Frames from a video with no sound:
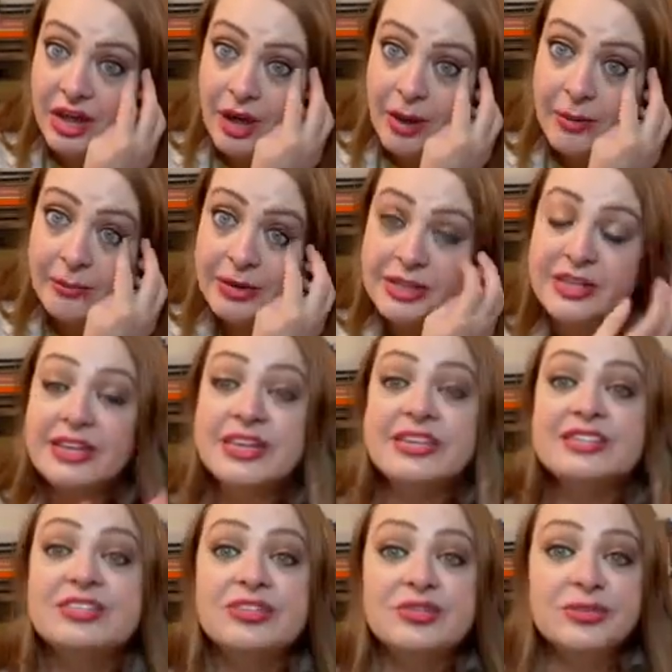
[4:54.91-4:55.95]
But like,
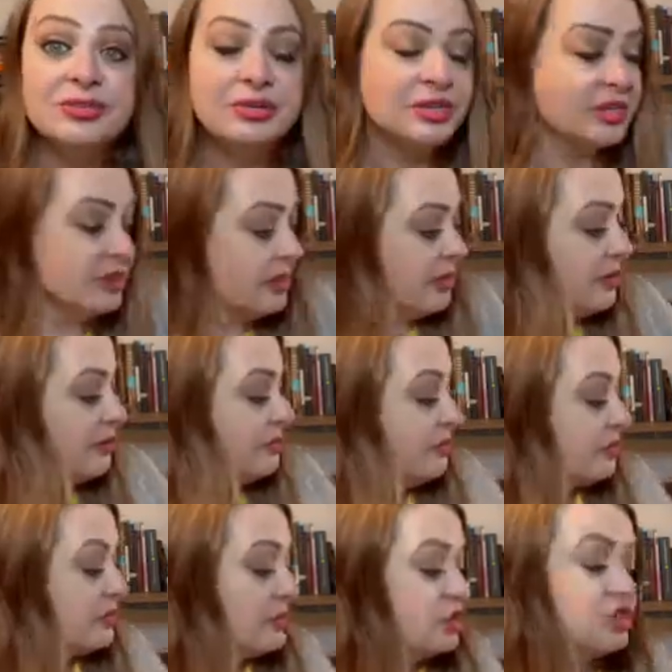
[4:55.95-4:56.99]
dude,
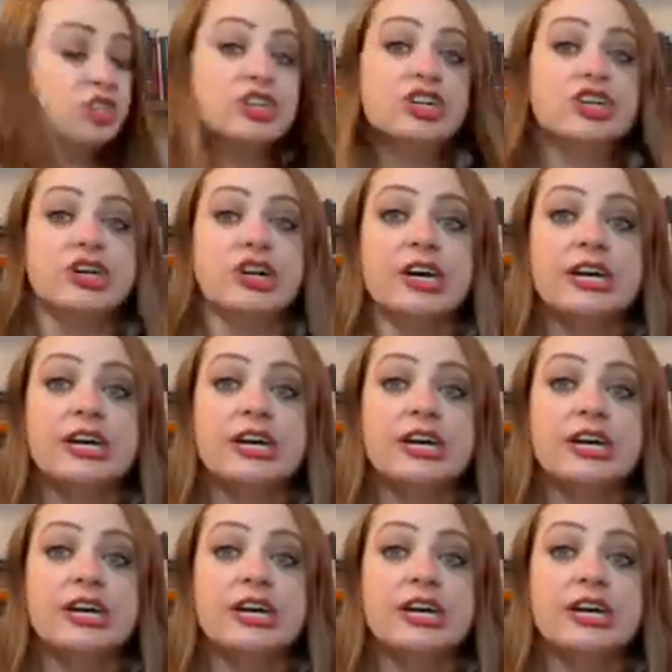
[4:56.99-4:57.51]
sure,